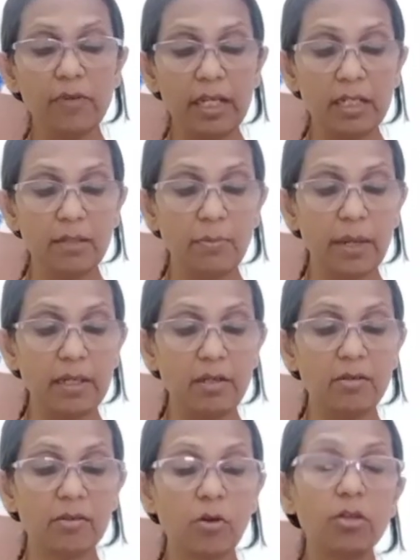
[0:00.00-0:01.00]

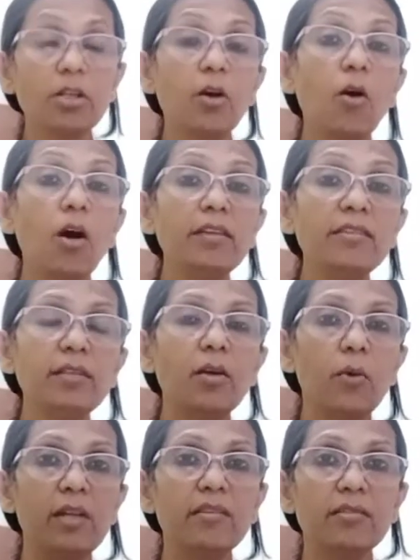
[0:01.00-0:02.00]
independence or the
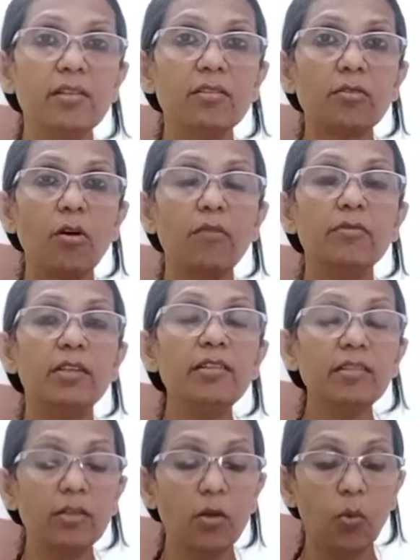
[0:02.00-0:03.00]
consequences of
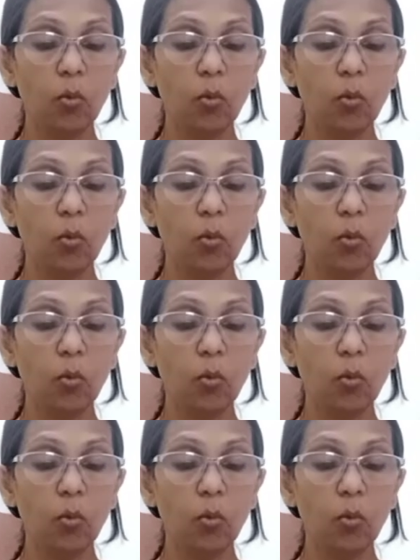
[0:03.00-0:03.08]
this